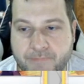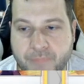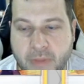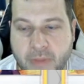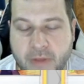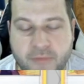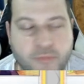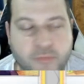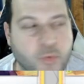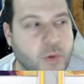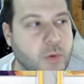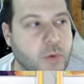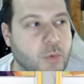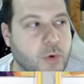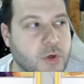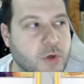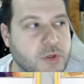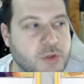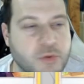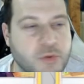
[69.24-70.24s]
If we
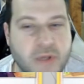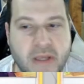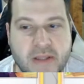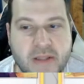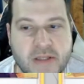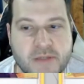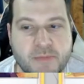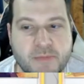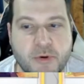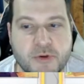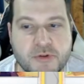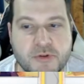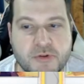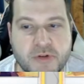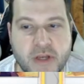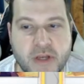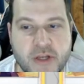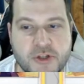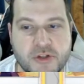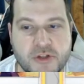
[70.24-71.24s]
were to take this post
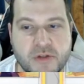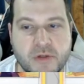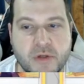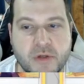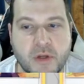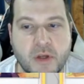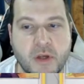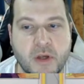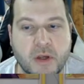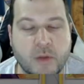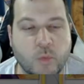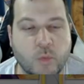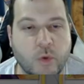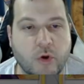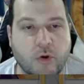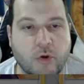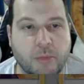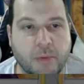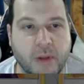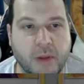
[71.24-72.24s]
rotation, we
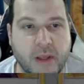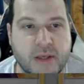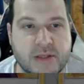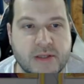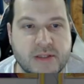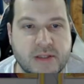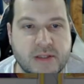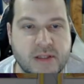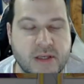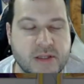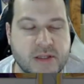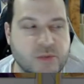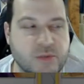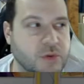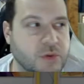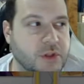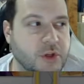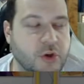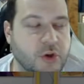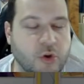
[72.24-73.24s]
replace this
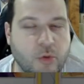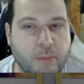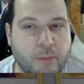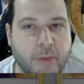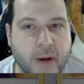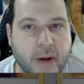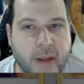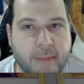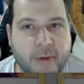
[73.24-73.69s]
with the new Buddy